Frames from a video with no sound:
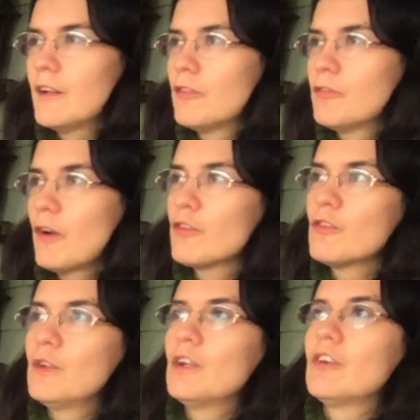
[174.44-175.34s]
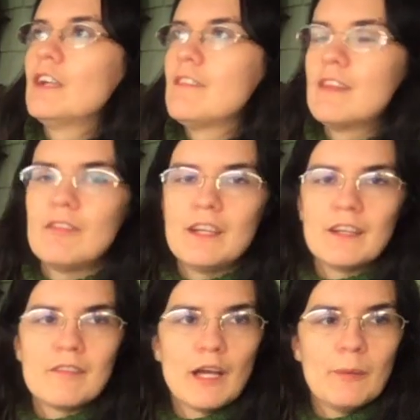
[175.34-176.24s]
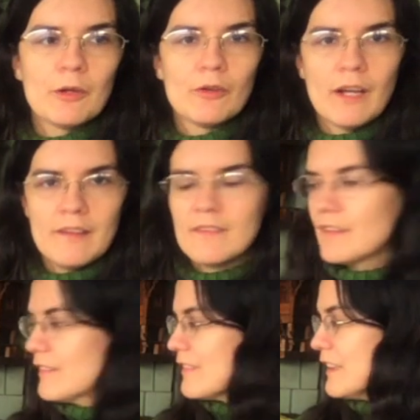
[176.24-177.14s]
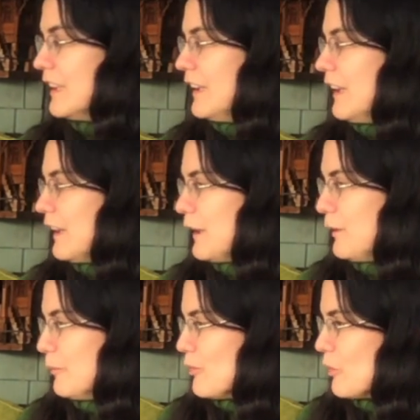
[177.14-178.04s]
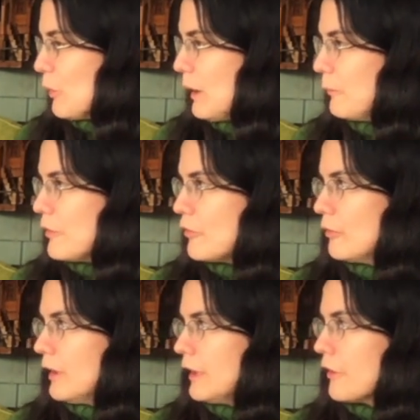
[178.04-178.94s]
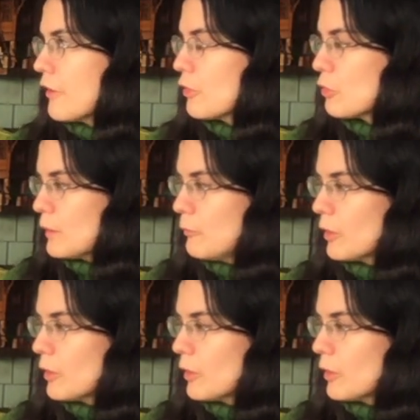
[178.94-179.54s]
fostering creativity in a time of crisis. So I'll be doing three